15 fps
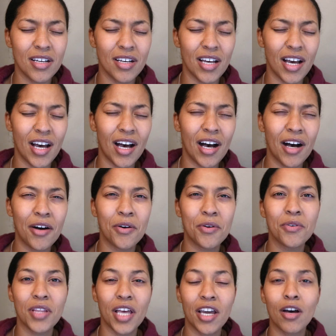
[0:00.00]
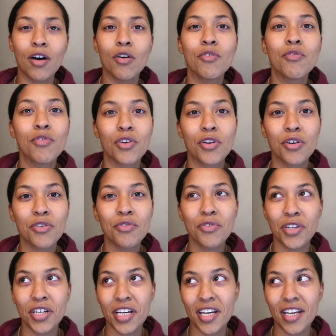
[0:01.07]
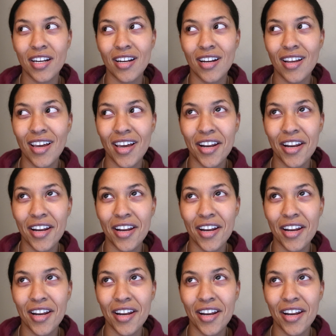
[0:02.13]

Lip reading: ow, like over and over again.